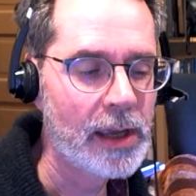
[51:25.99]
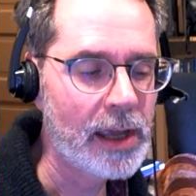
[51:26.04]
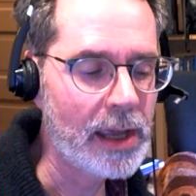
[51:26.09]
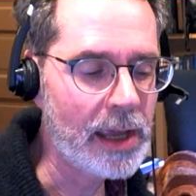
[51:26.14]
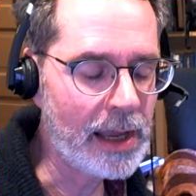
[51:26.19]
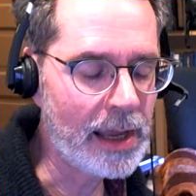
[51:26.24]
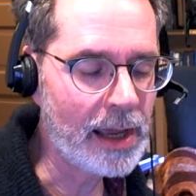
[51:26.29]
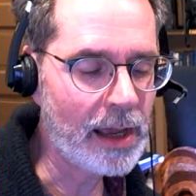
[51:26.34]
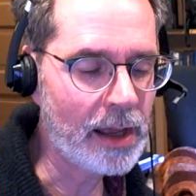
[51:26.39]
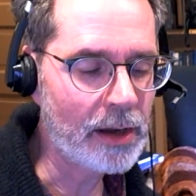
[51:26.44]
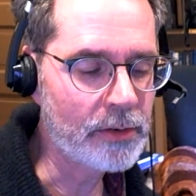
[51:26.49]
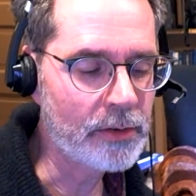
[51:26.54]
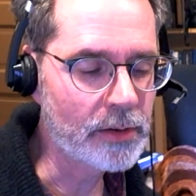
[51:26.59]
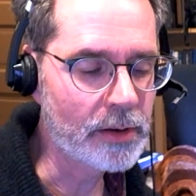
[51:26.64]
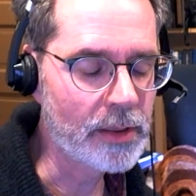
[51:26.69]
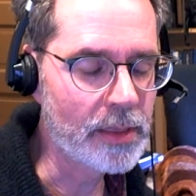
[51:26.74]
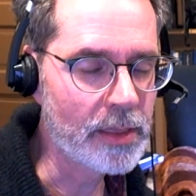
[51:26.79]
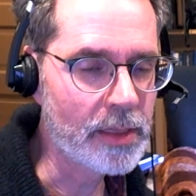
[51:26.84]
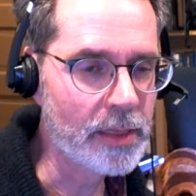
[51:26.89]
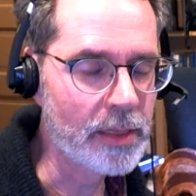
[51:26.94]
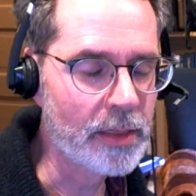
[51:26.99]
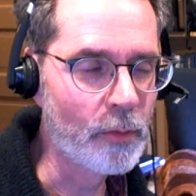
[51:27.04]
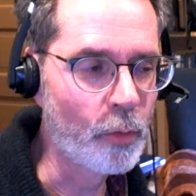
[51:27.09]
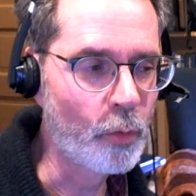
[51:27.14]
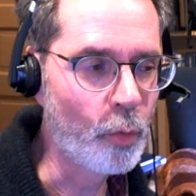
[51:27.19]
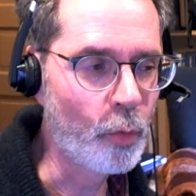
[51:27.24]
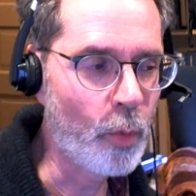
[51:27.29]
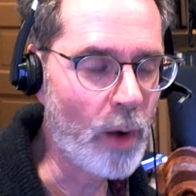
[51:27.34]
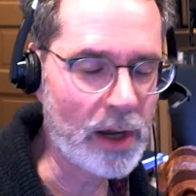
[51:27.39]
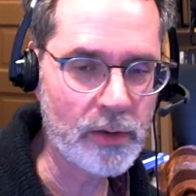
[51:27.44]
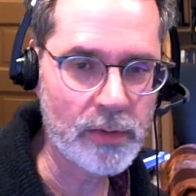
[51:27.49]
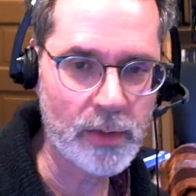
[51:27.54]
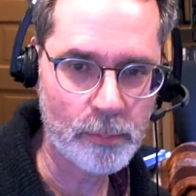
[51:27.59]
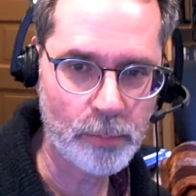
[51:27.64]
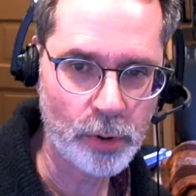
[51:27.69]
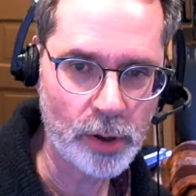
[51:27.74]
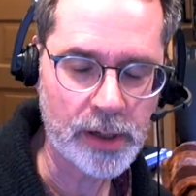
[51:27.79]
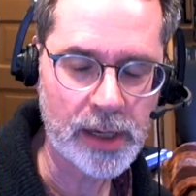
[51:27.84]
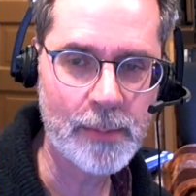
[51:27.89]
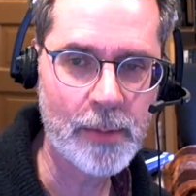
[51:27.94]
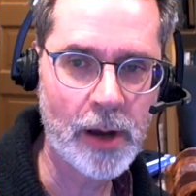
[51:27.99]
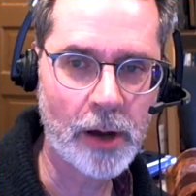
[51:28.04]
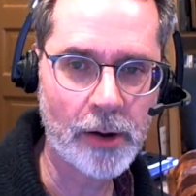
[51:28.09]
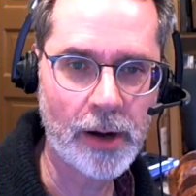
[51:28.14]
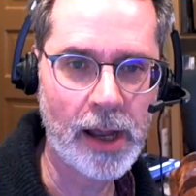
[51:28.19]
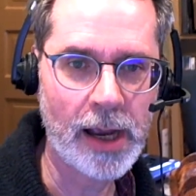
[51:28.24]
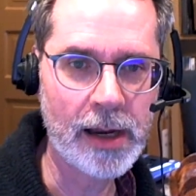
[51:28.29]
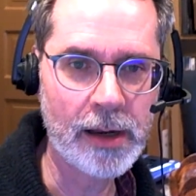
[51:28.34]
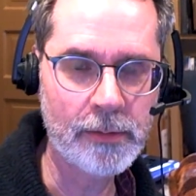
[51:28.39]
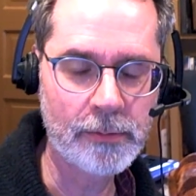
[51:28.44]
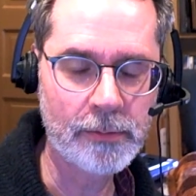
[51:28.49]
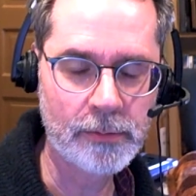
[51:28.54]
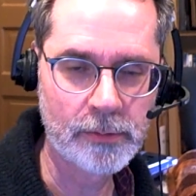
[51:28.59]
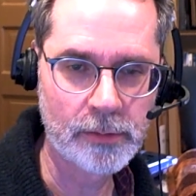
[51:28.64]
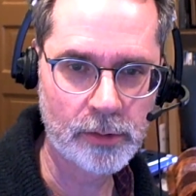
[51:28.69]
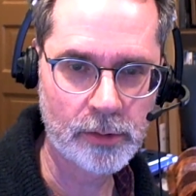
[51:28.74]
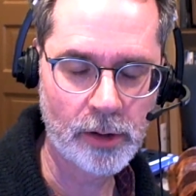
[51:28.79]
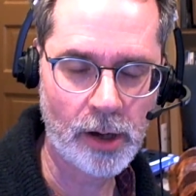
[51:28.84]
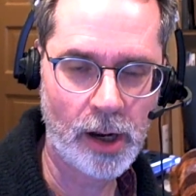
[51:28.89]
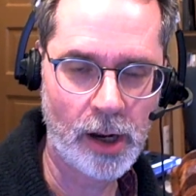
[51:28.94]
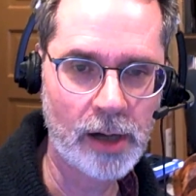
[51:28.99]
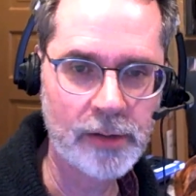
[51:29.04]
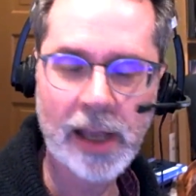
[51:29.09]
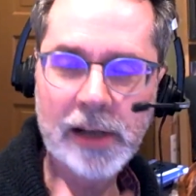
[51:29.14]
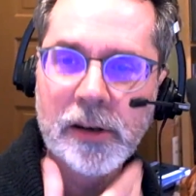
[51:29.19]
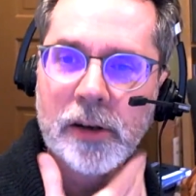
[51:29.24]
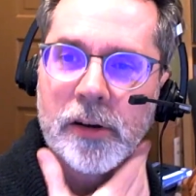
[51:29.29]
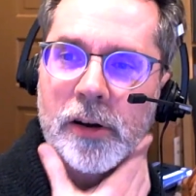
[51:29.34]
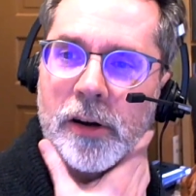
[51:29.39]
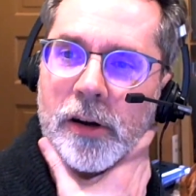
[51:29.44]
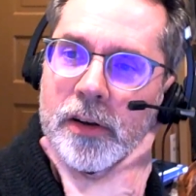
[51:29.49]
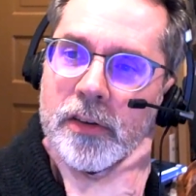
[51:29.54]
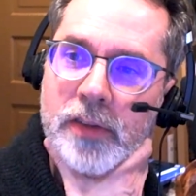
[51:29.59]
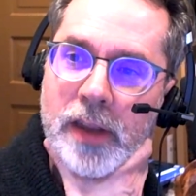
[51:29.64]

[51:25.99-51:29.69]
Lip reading: And when the book came out, I contacted her and